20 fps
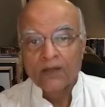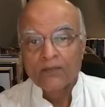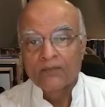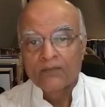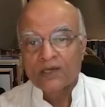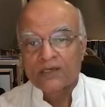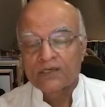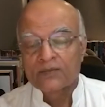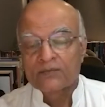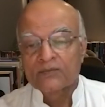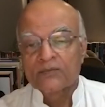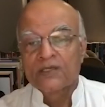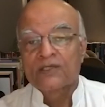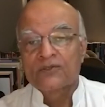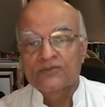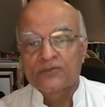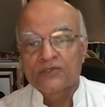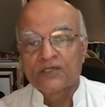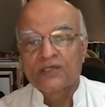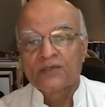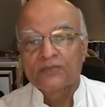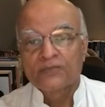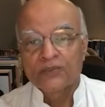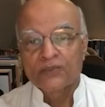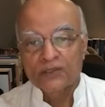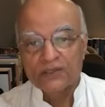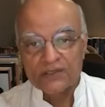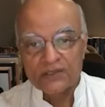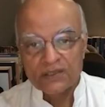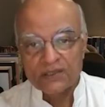but in military,
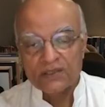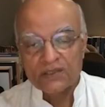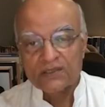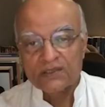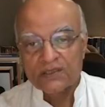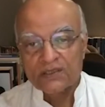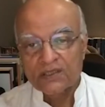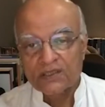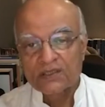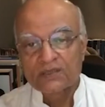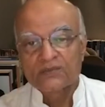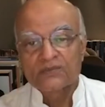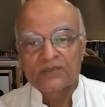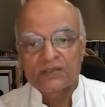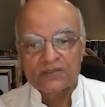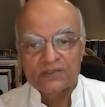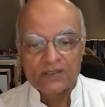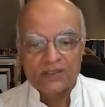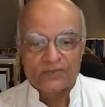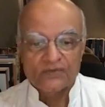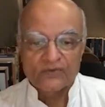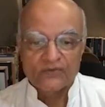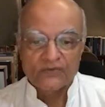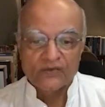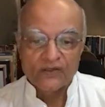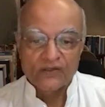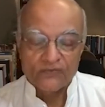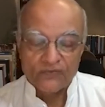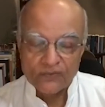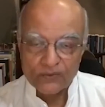political terms, in terms of
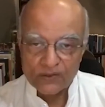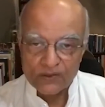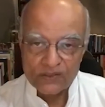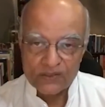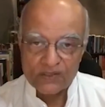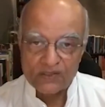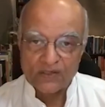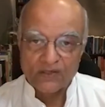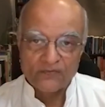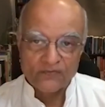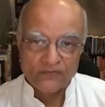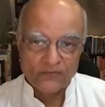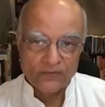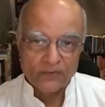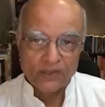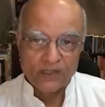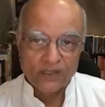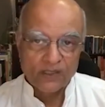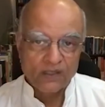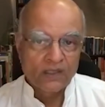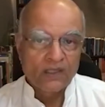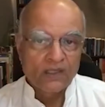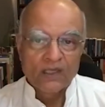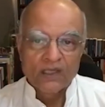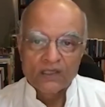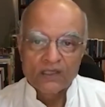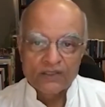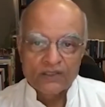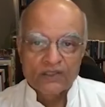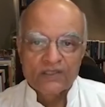influence, soft power,
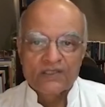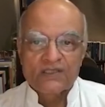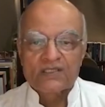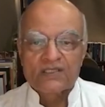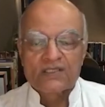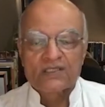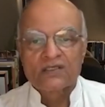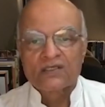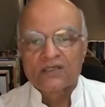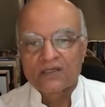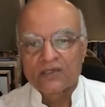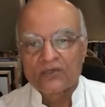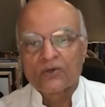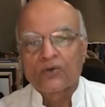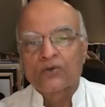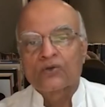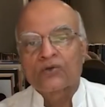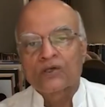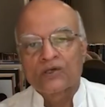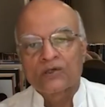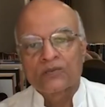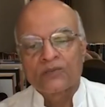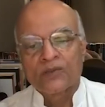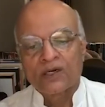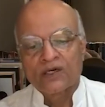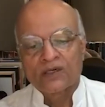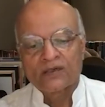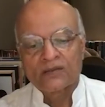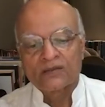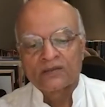she's still a local
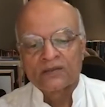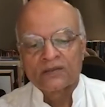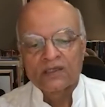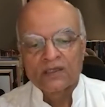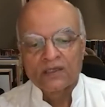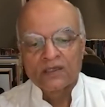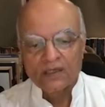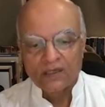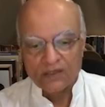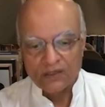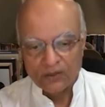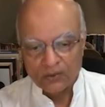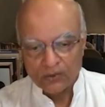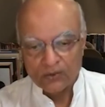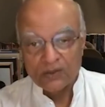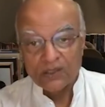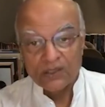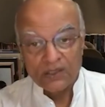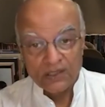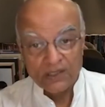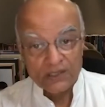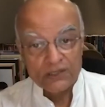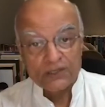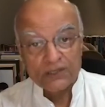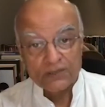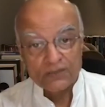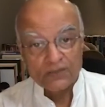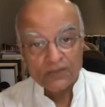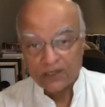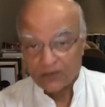power, a local
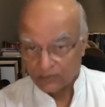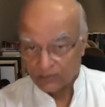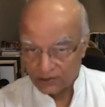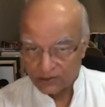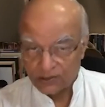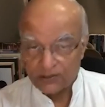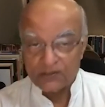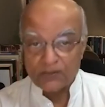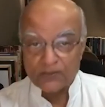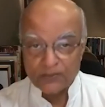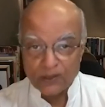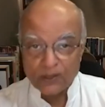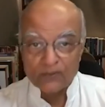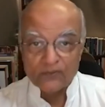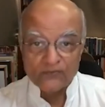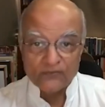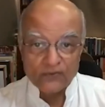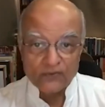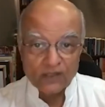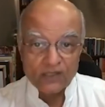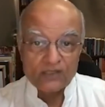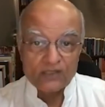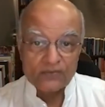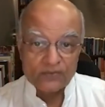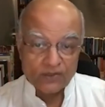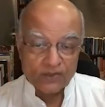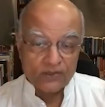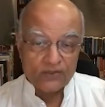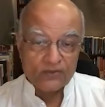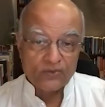Asian power, which is a problem for us
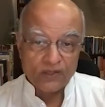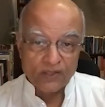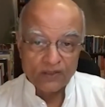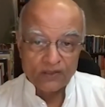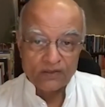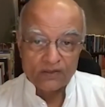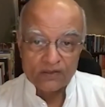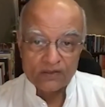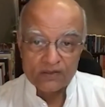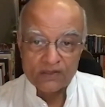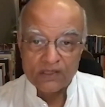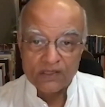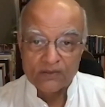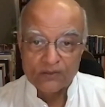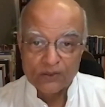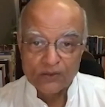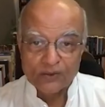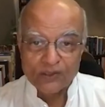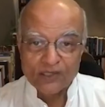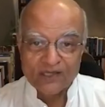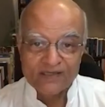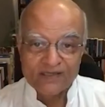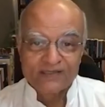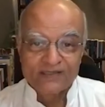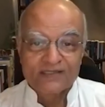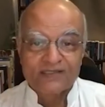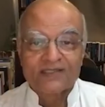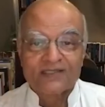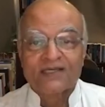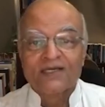because we are in the same
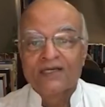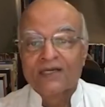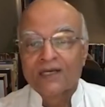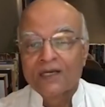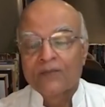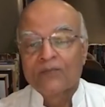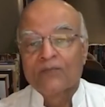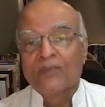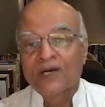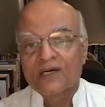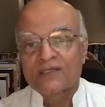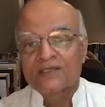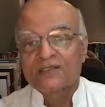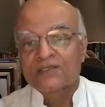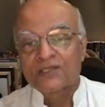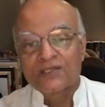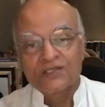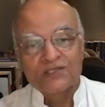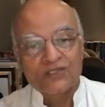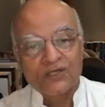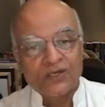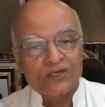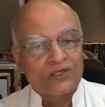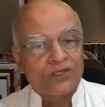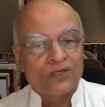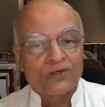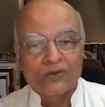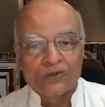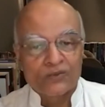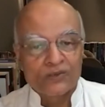locality. But she's not a
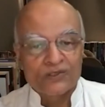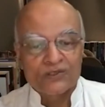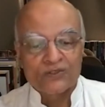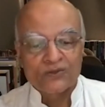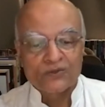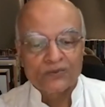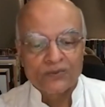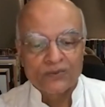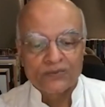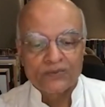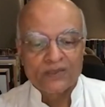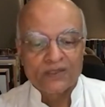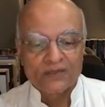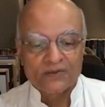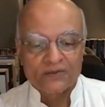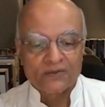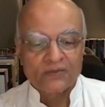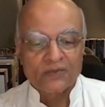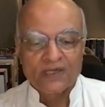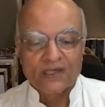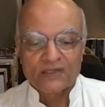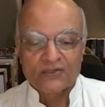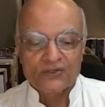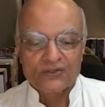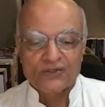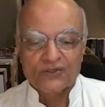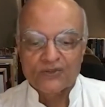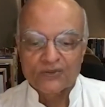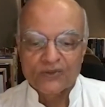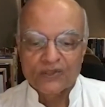global superpower to match
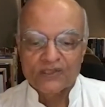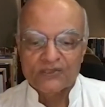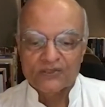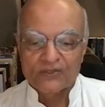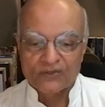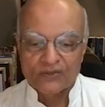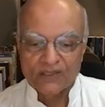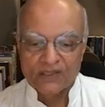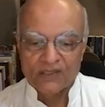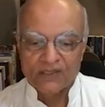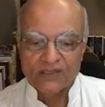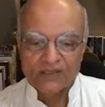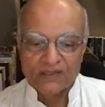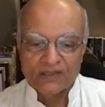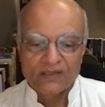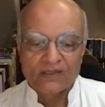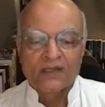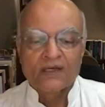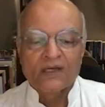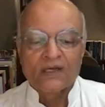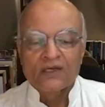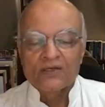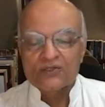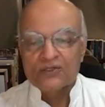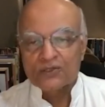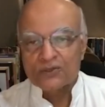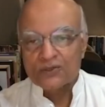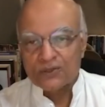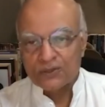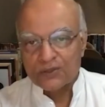the US or anything.
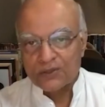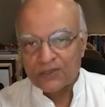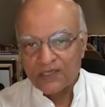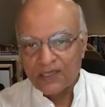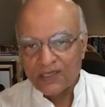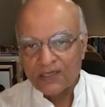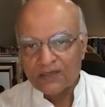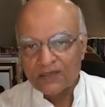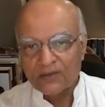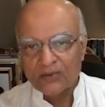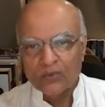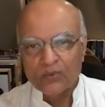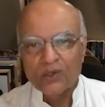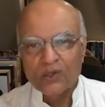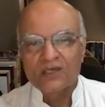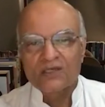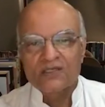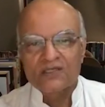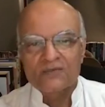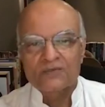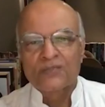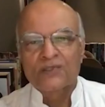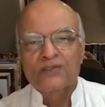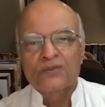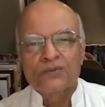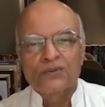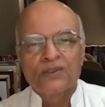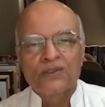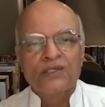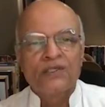So today the world is
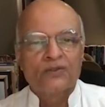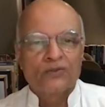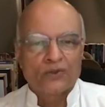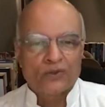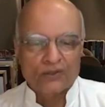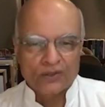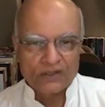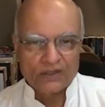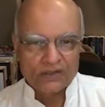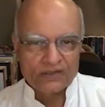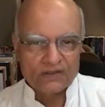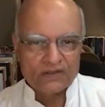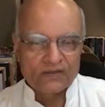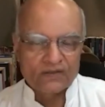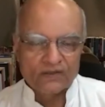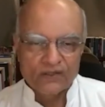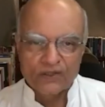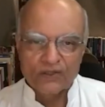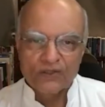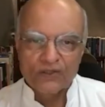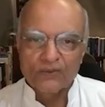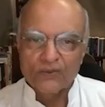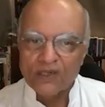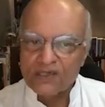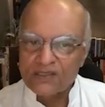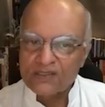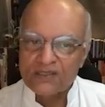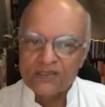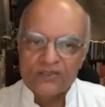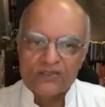between orders. The
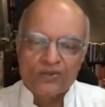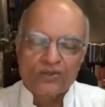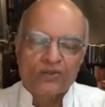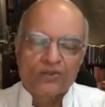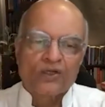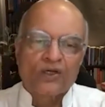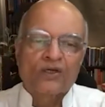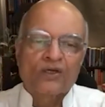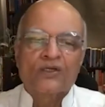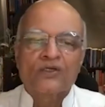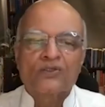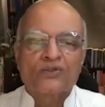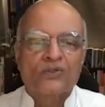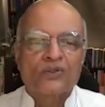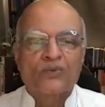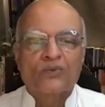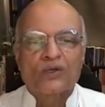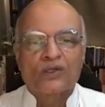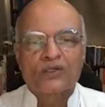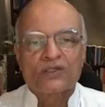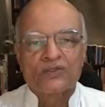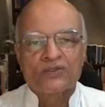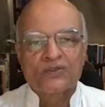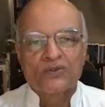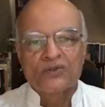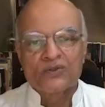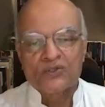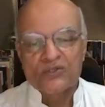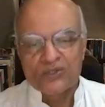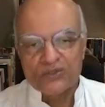US is no longer doing what it
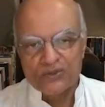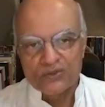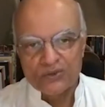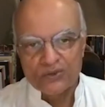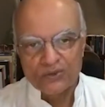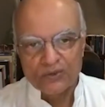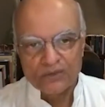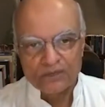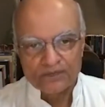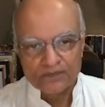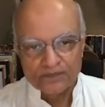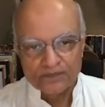used to do